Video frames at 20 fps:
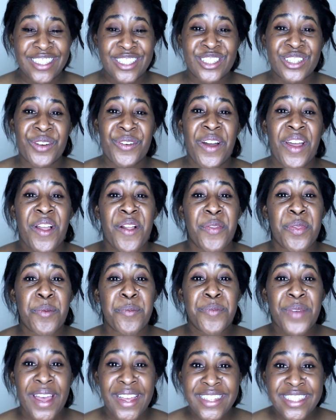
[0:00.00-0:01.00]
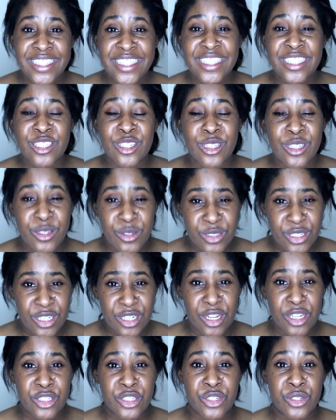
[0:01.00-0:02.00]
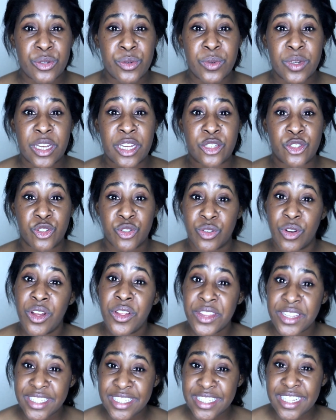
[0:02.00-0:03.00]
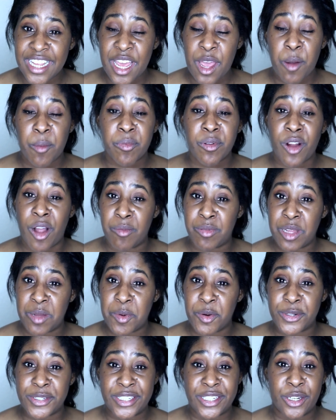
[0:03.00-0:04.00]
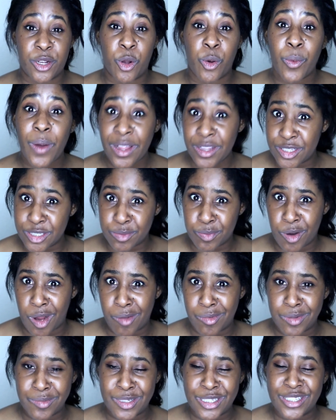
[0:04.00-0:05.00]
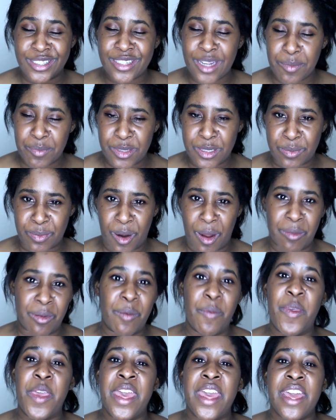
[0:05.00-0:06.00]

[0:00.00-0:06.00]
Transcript: So the best solution to control this problem, or to quell this problem, to stop this problem,